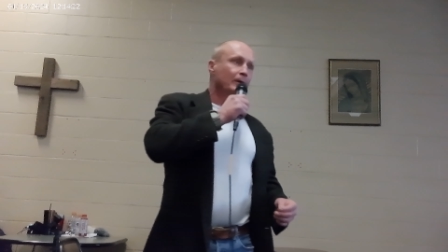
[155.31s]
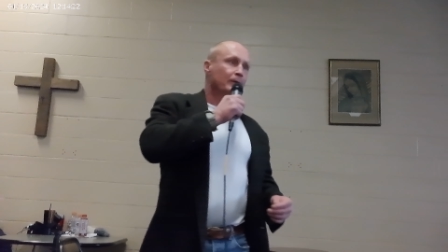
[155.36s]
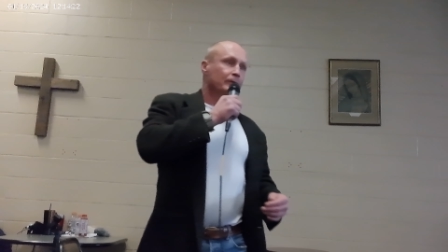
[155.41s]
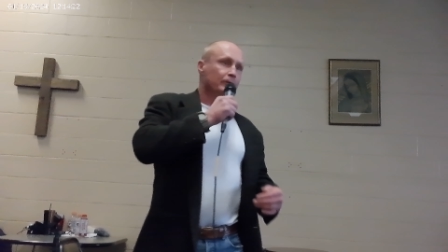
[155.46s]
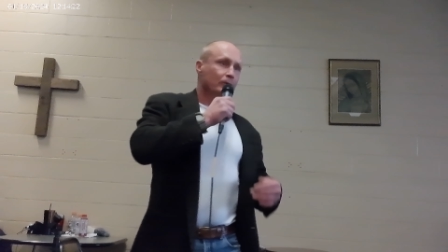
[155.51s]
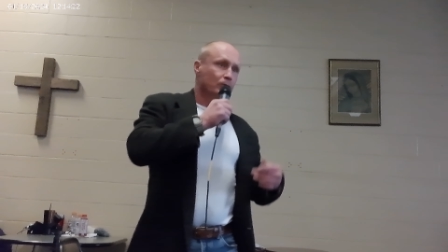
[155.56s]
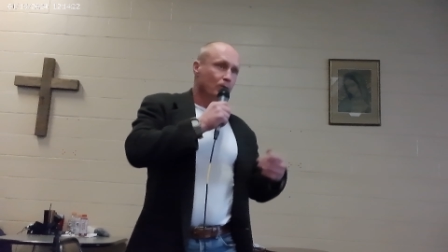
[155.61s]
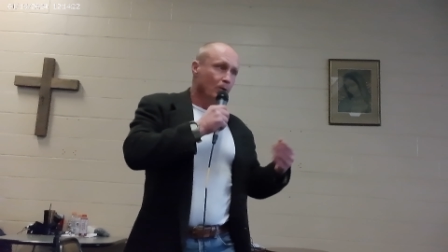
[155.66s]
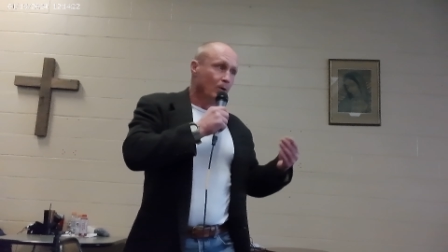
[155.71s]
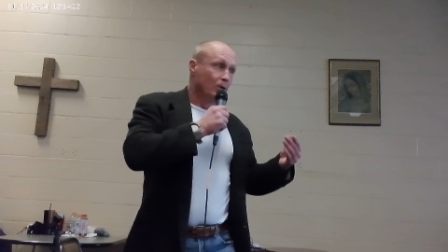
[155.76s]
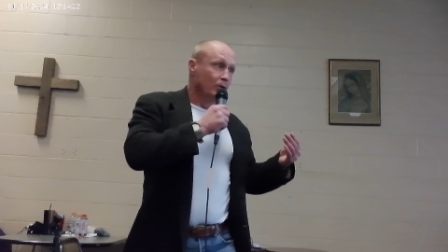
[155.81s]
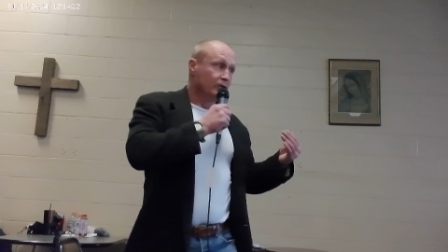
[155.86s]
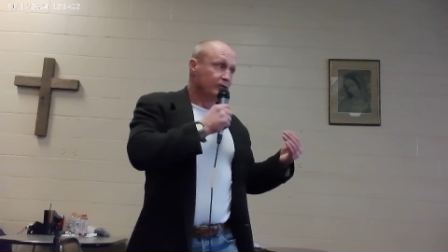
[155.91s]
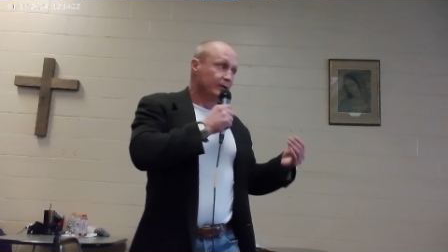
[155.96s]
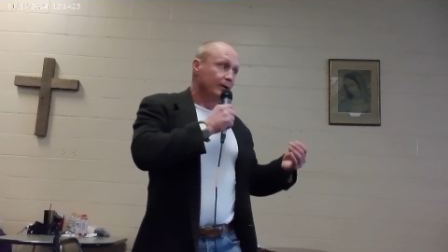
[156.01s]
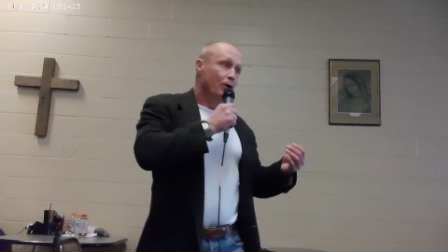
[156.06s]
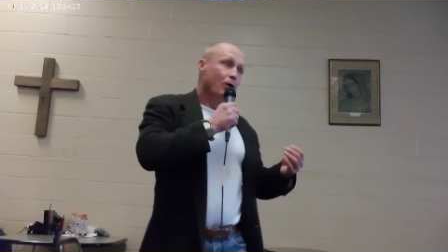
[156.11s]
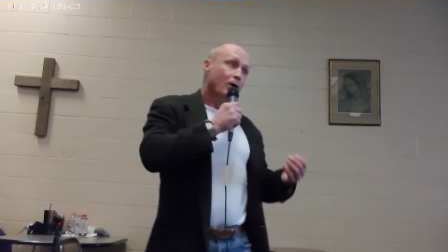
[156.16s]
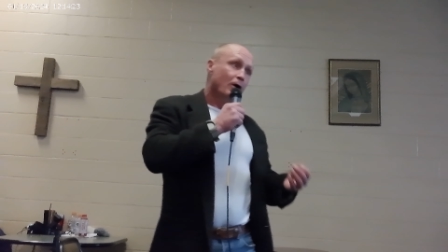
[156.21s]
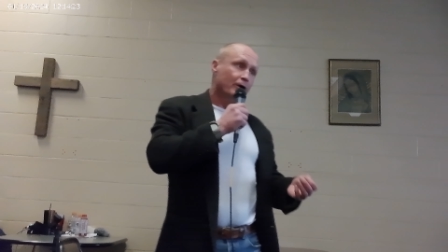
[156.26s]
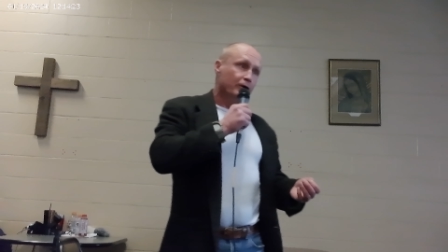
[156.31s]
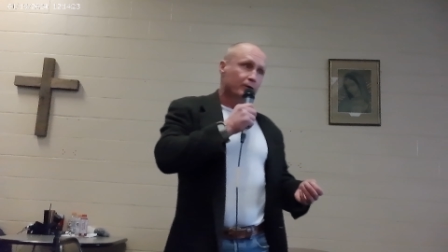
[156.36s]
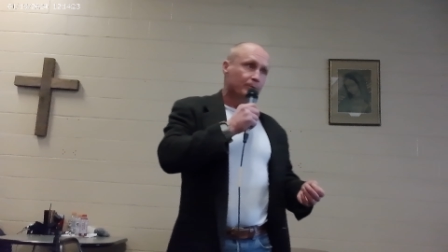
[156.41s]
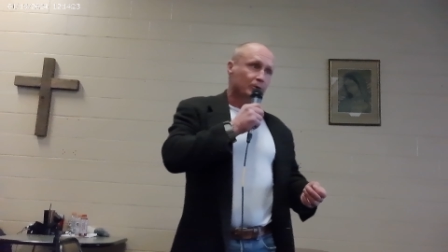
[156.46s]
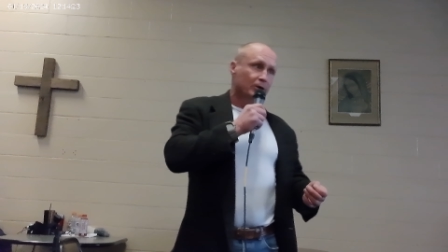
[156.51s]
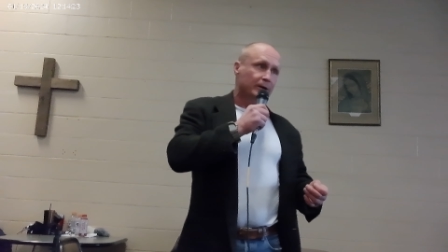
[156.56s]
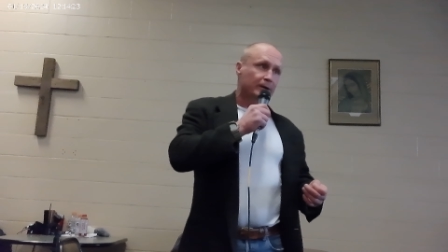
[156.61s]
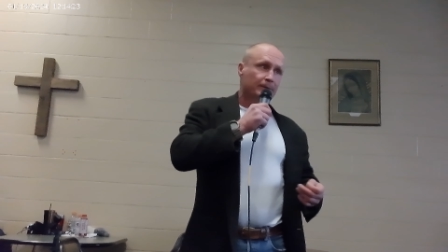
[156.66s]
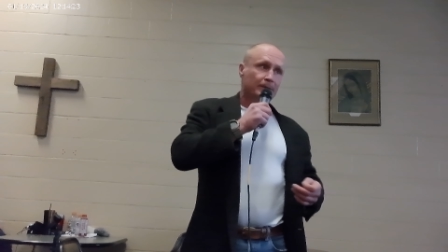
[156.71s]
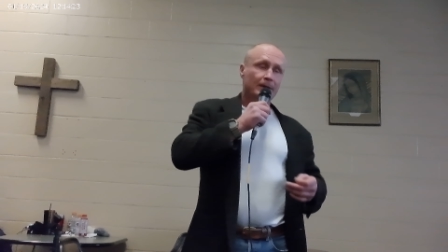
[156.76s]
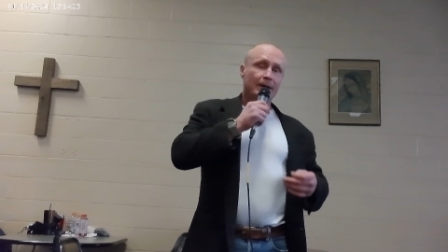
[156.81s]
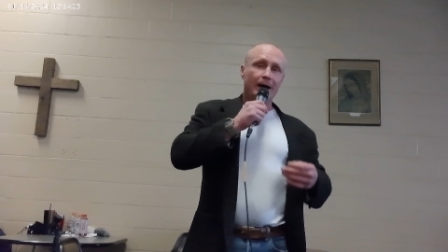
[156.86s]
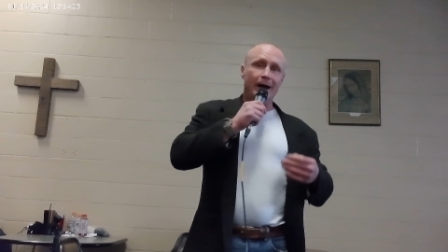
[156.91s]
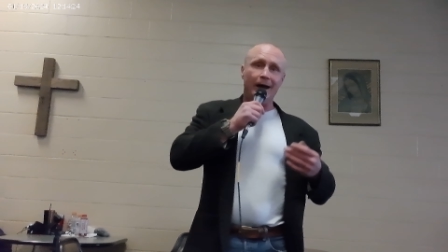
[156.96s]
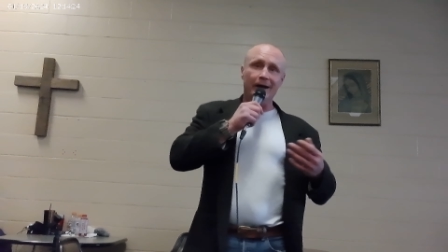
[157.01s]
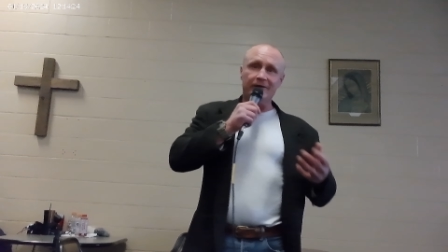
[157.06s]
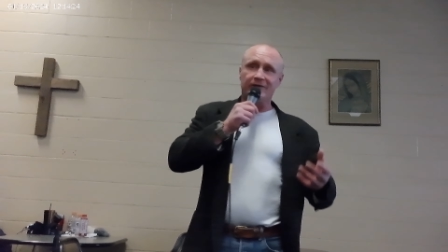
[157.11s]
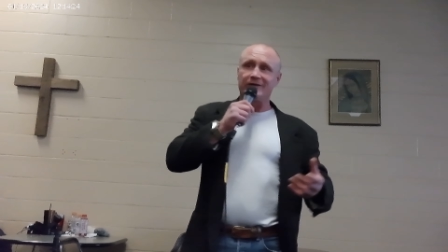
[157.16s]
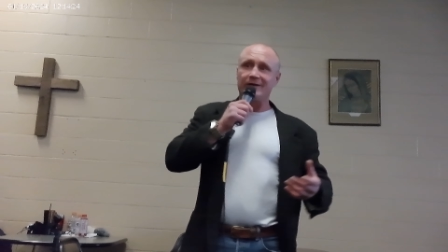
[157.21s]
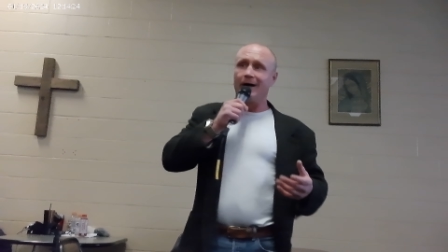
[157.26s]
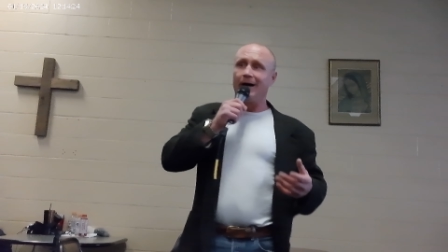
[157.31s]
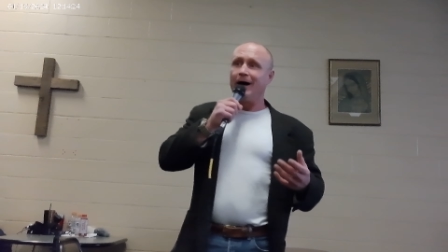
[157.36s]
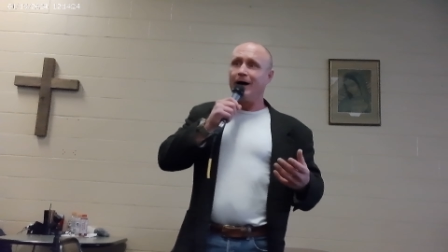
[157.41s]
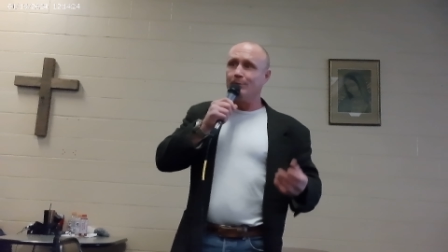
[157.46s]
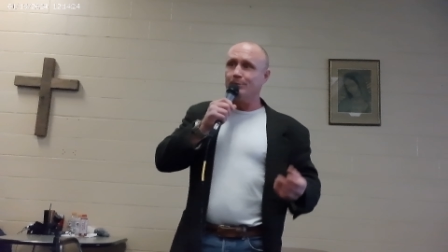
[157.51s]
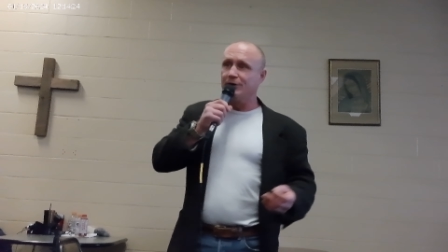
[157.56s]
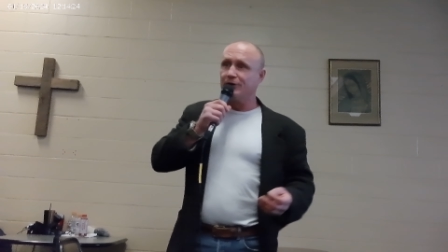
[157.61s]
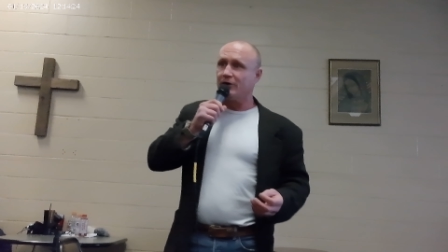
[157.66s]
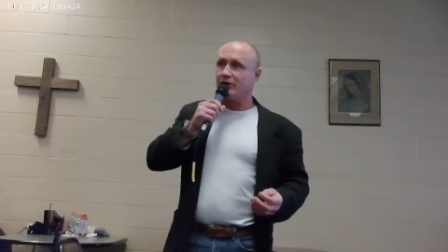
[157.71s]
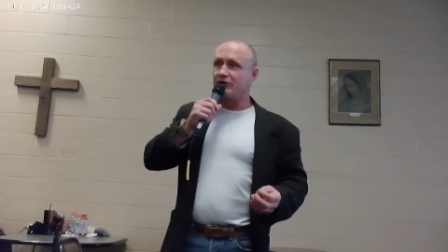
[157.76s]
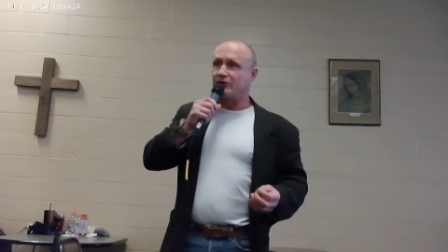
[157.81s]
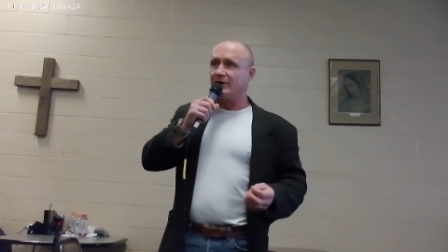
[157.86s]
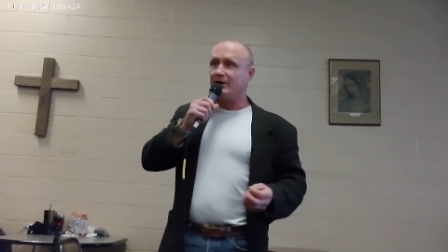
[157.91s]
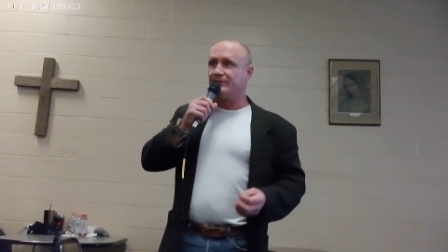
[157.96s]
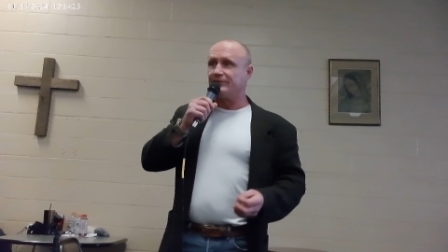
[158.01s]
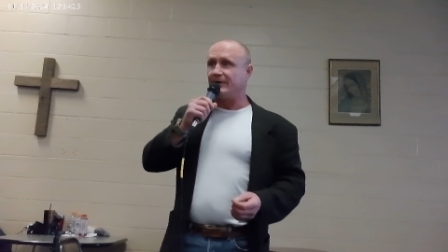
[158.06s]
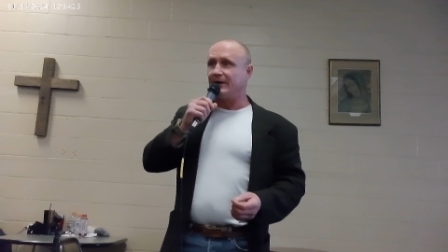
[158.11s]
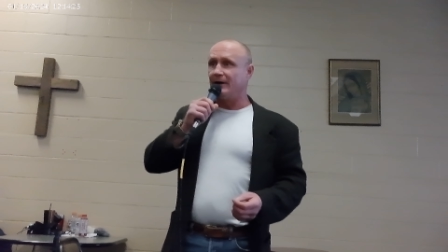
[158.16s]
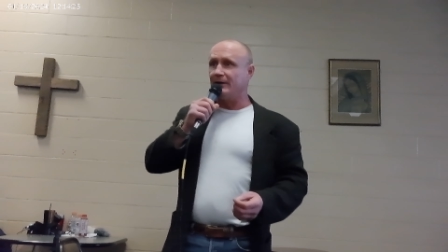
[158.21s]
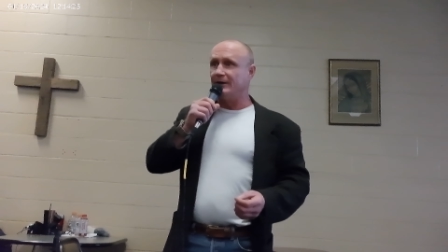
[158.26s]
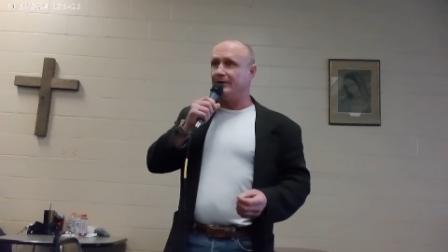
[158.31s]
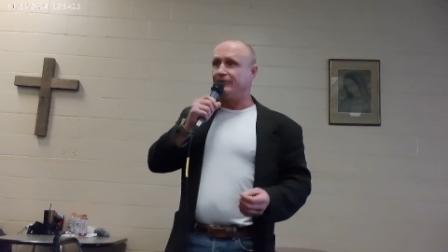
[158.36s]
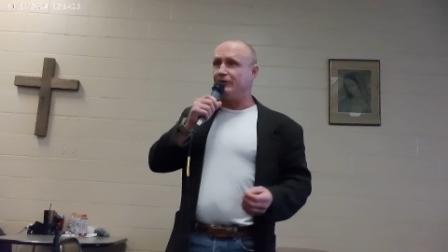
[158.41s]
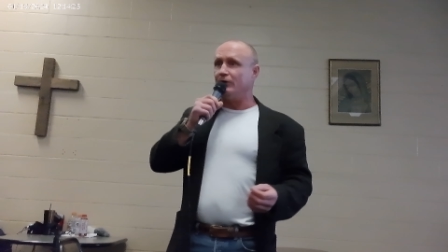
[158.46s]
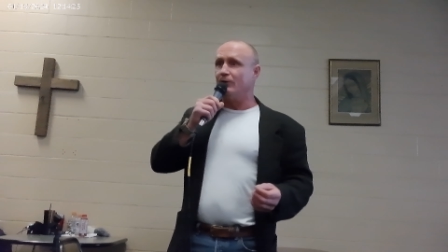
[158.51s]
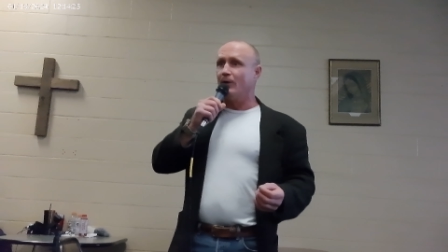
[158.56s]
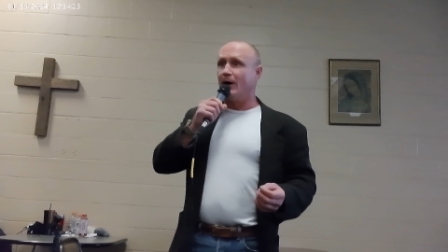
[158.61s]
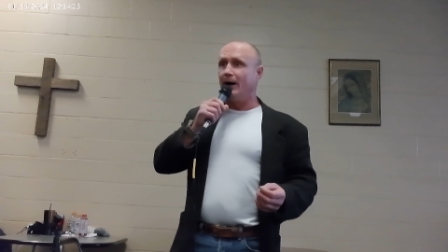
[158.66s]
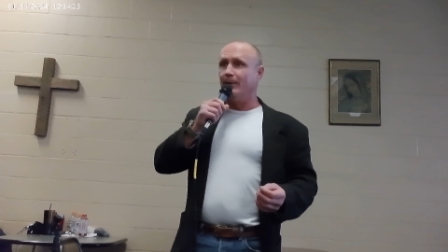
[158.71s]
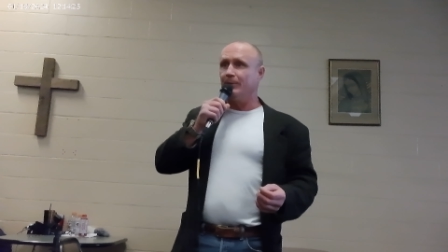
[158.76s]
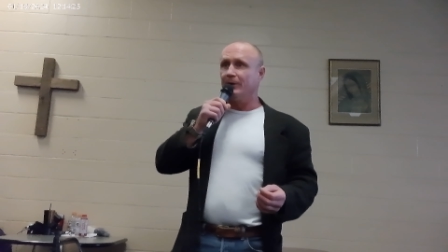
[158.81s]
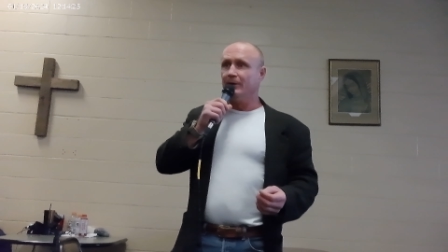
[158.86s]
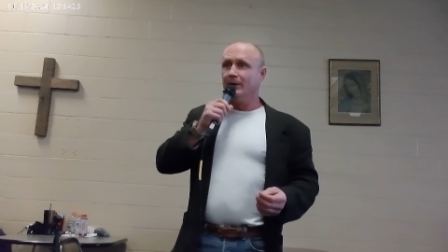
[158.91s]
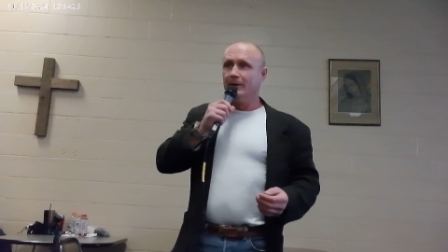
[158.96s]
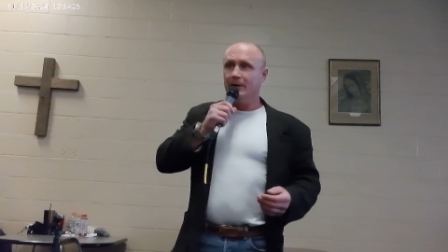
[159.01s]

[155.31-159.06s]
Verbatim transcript: the Lord said audibly, "Asa, humble yourself, and I'll lift you up."